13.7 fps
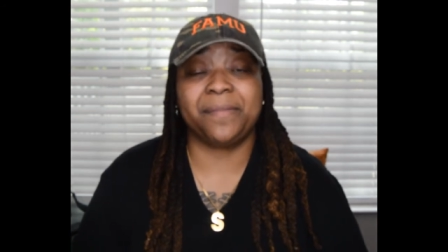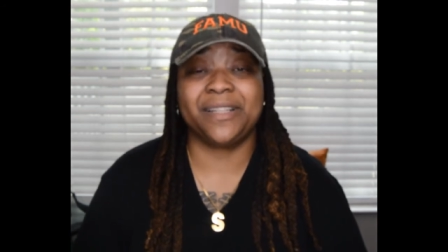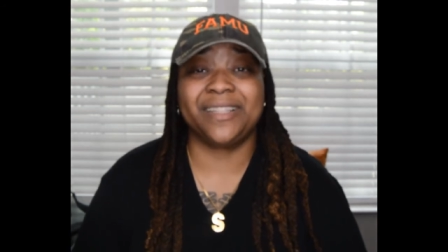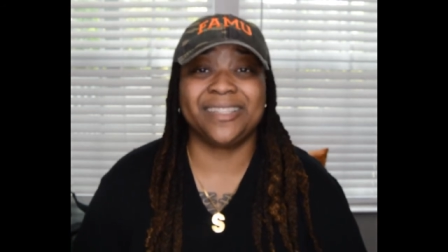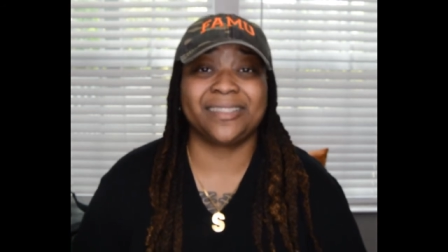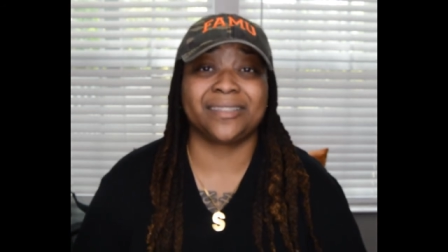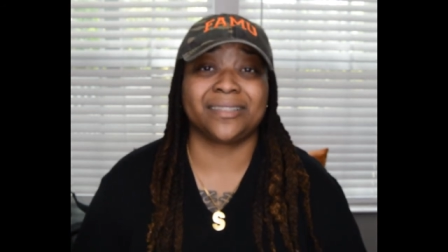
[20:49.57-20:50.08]

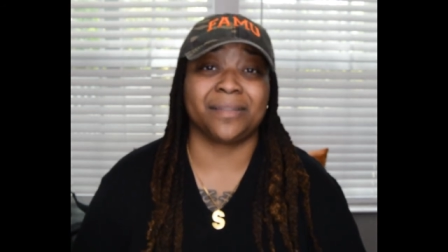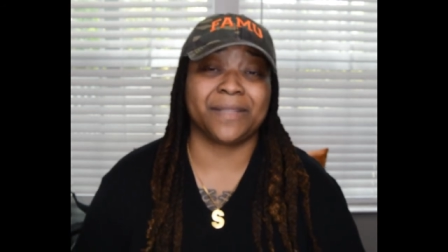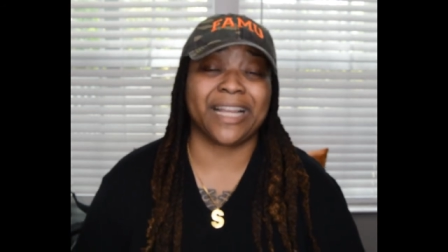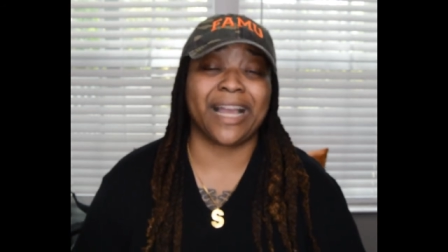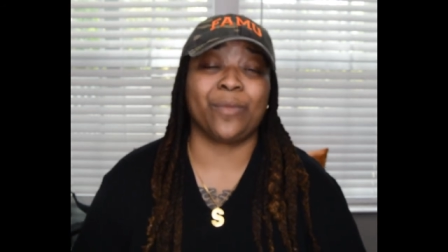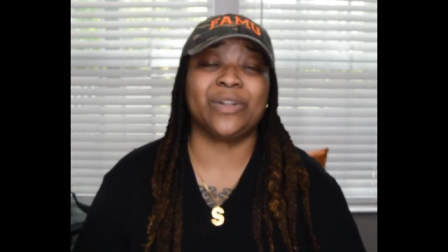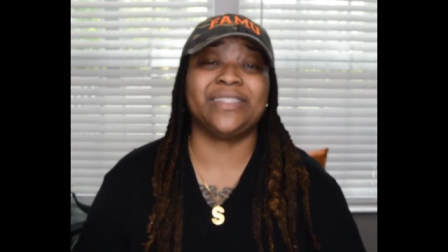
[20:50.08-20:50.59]
But this is
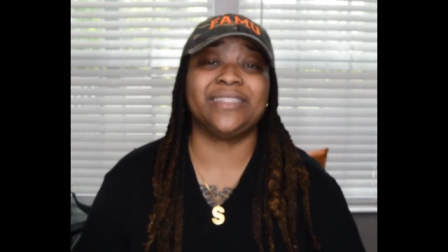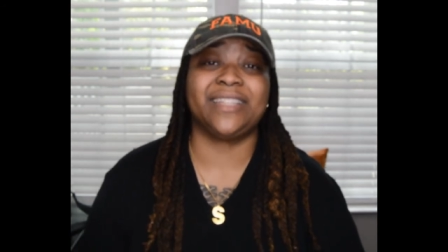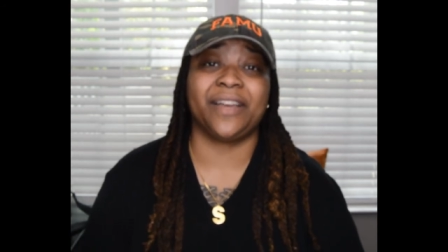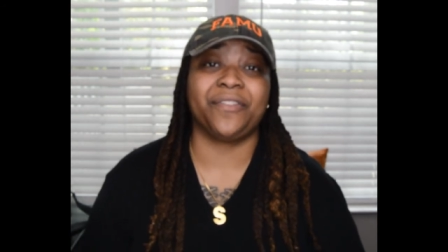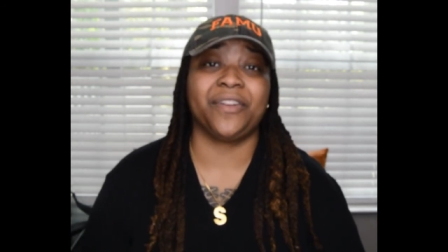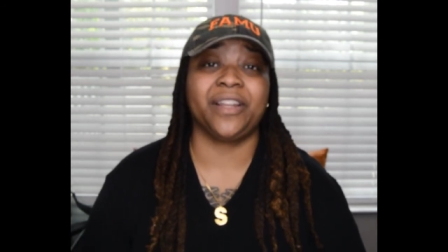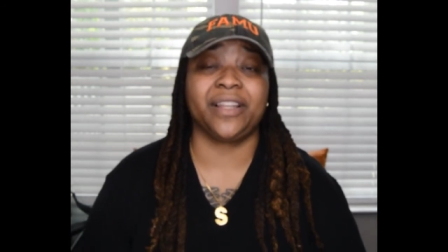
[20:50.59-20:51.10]
something I would
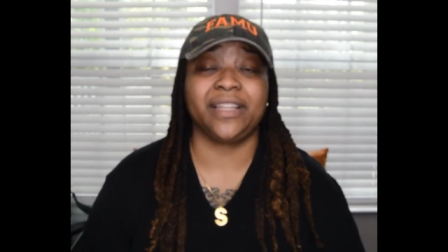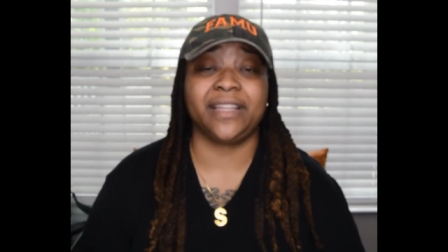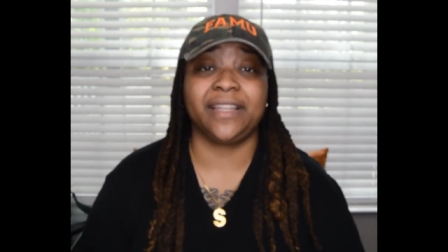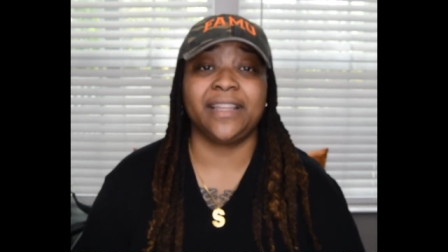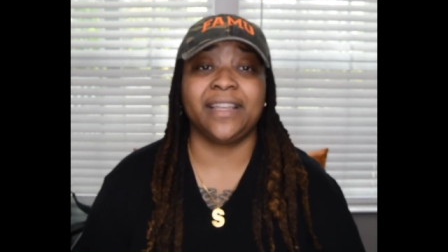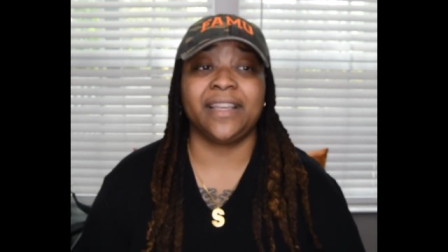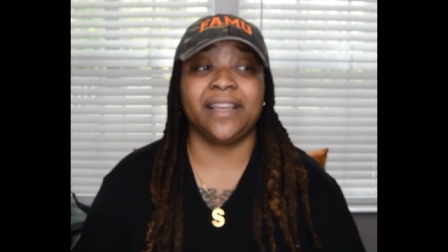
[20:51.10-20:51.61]

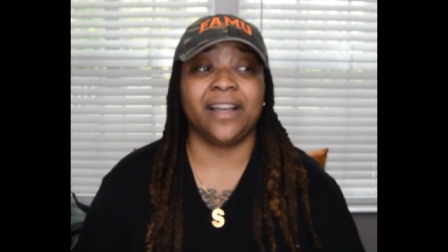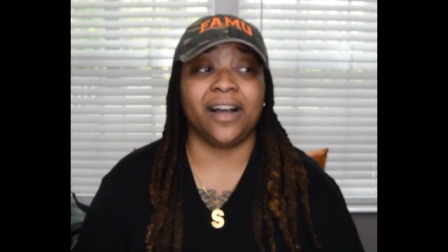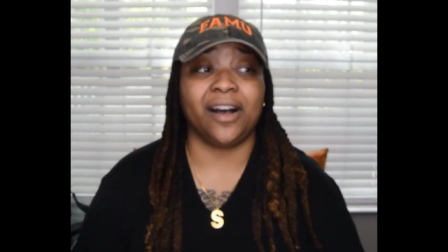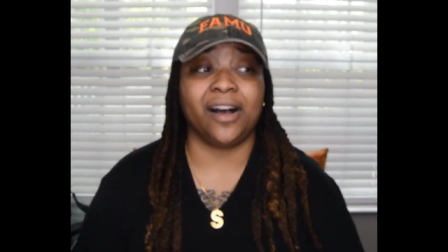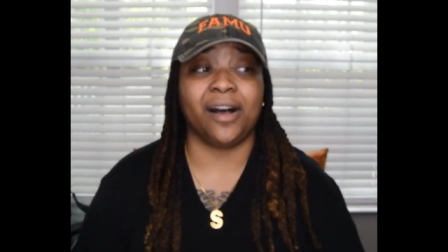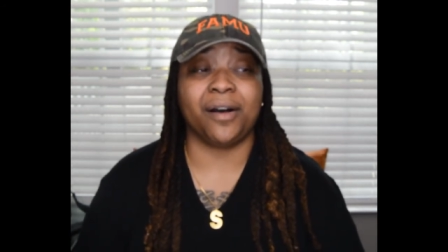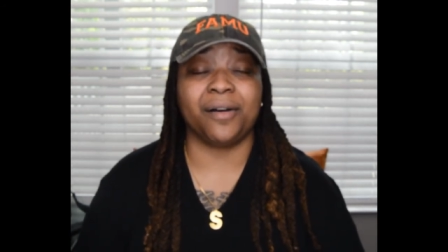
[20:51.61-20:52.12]
definitely
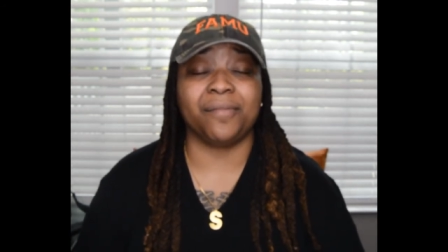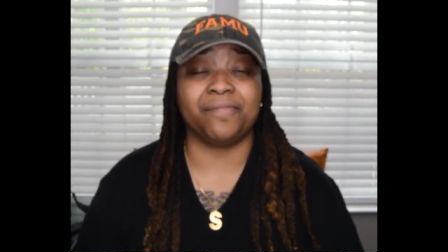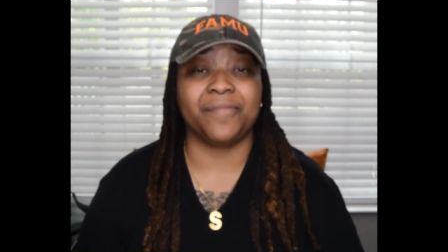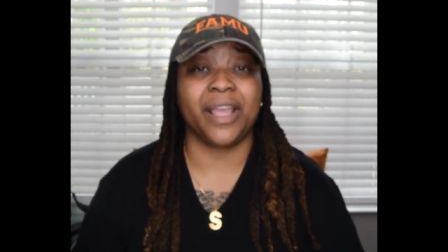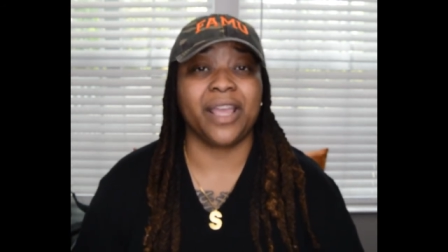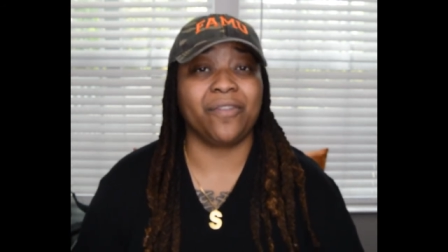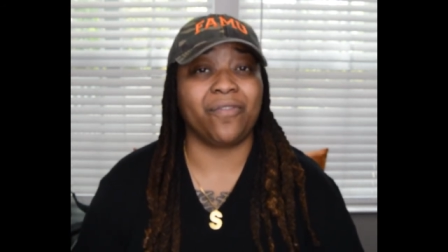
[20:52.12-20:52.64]

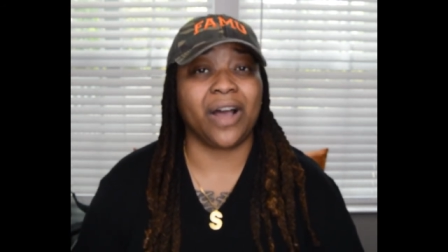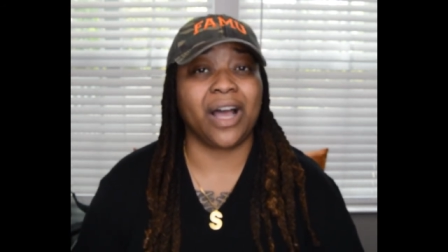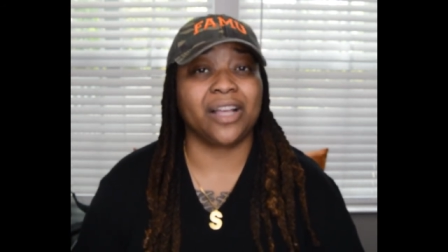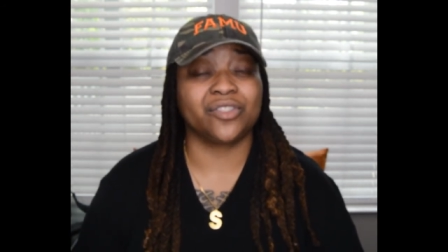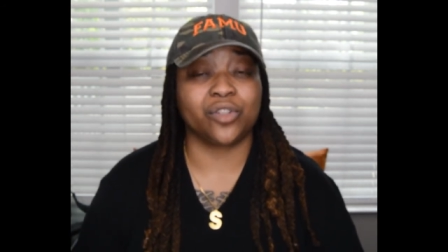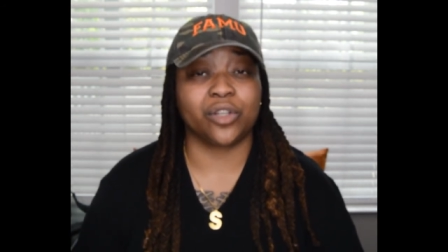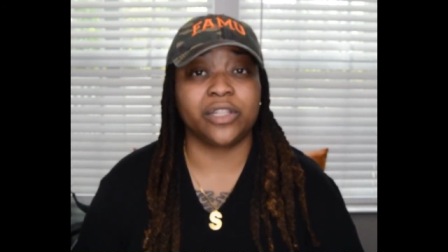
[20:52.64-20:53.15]

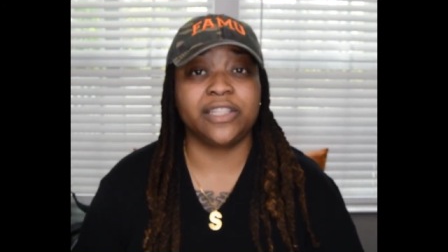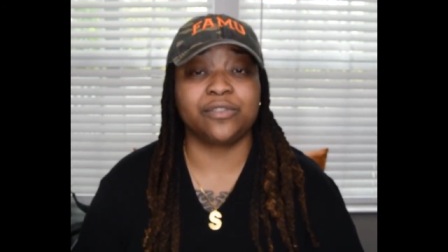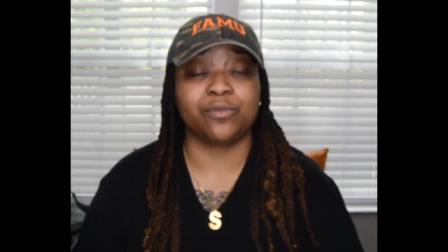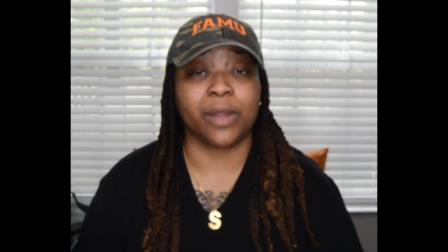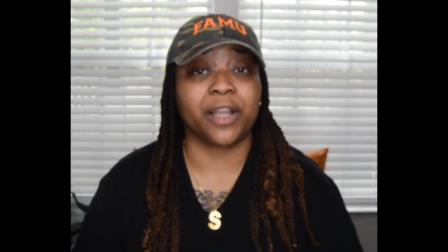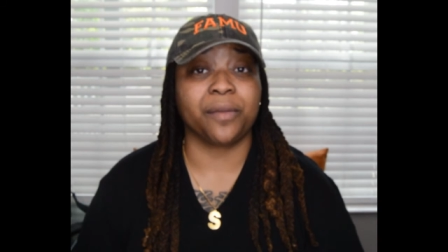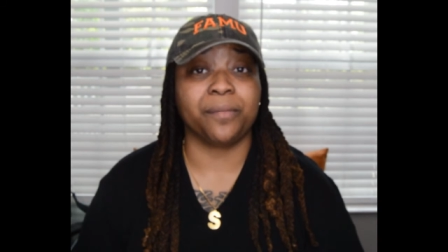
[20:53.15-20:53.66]
advise or at
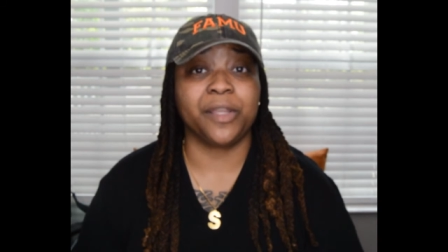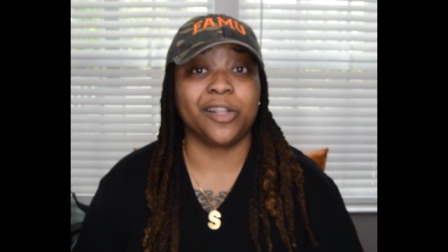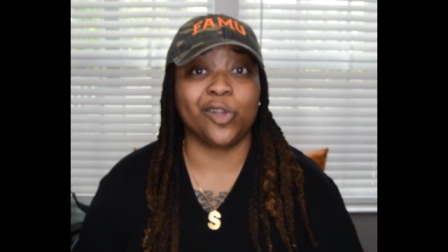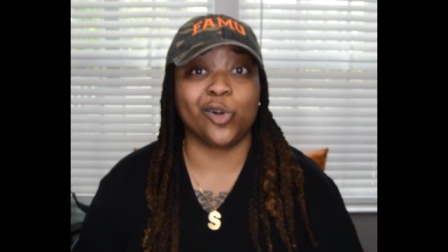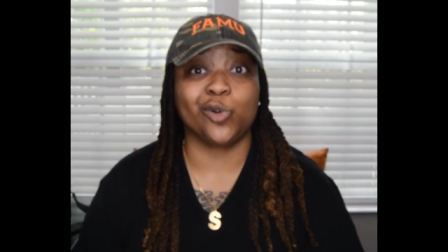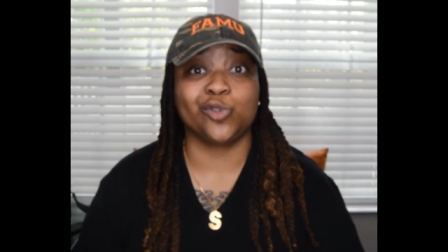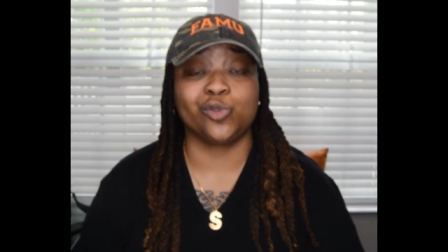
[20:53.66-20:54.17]
least
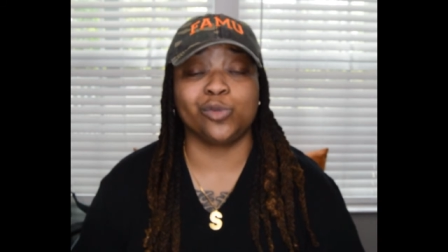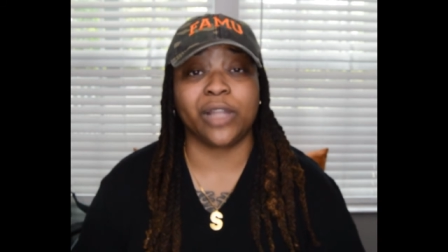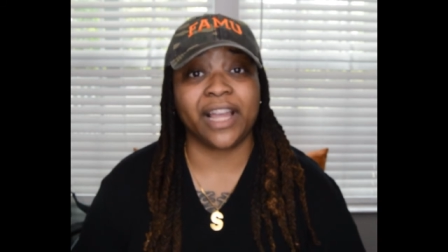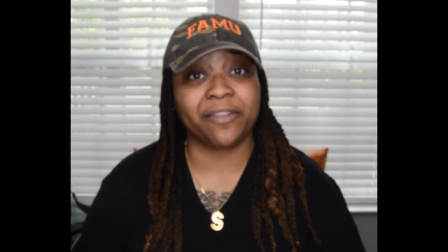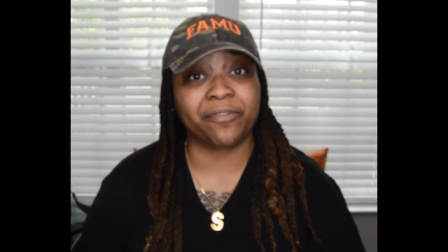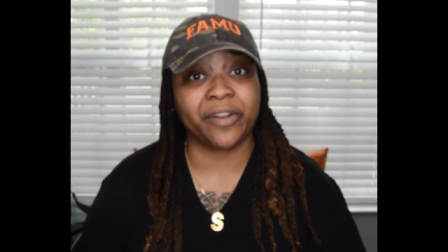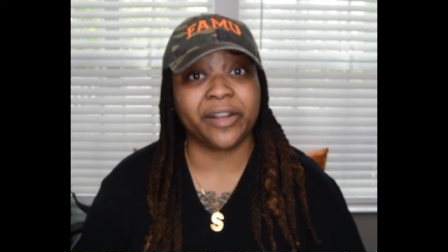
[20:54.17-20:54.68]
recommend those who
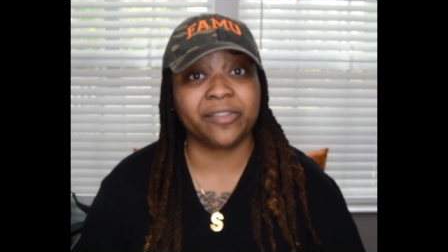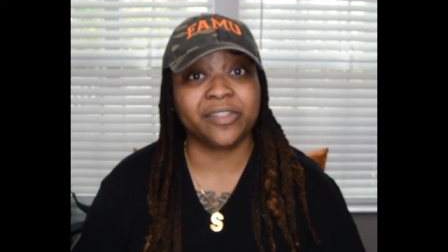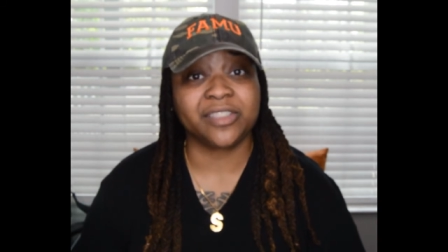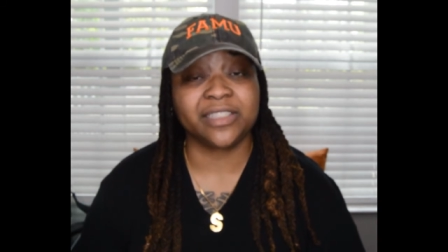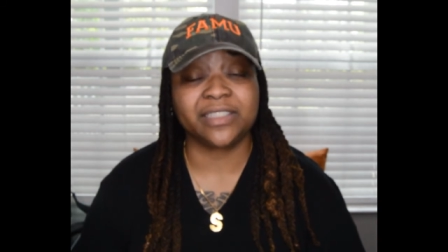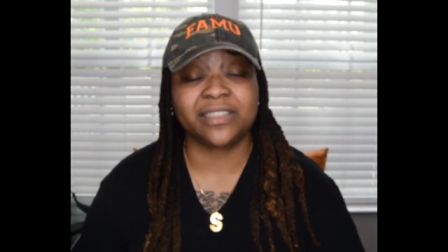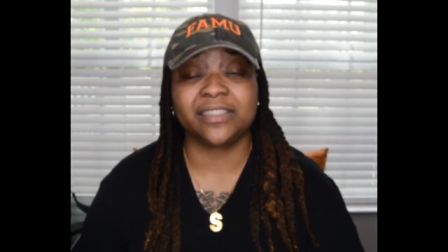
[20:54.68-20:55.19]
like
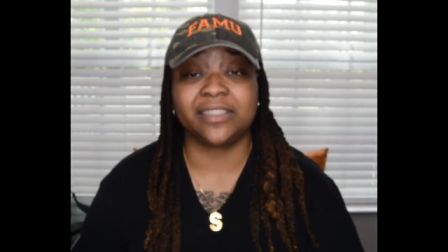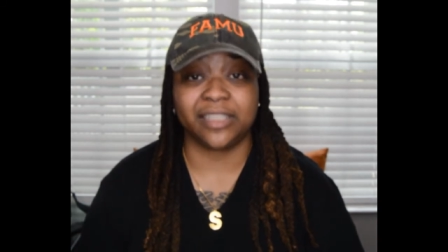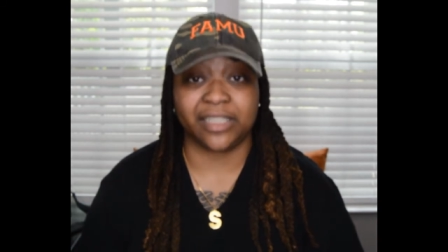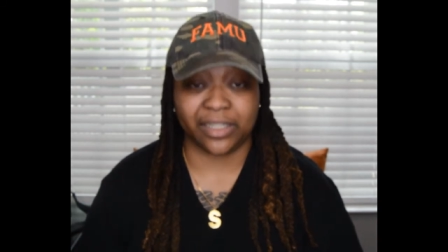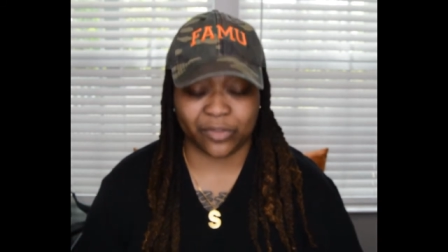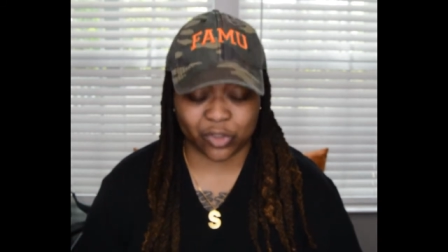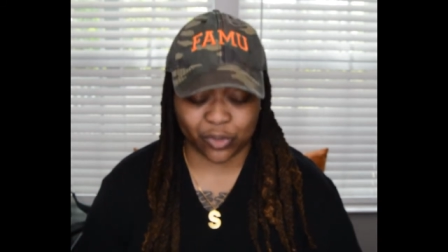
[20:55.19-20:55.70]
fragrances to
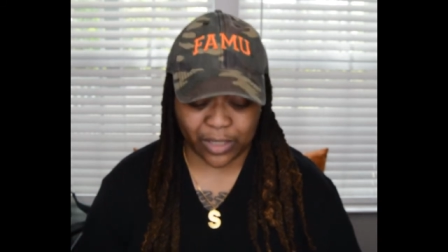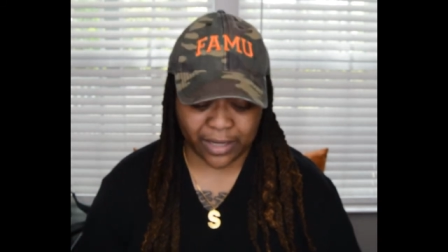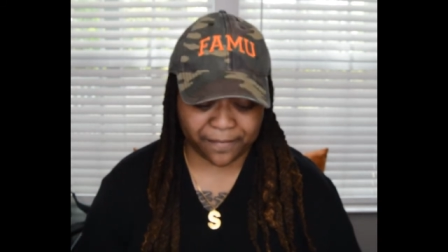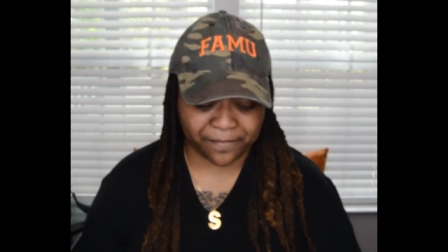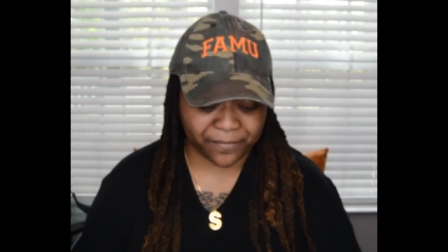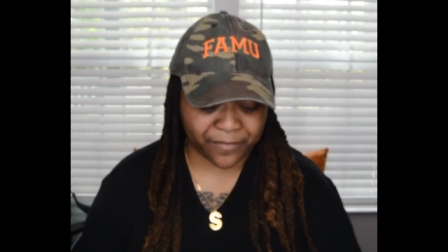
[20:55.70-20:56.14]
give a try.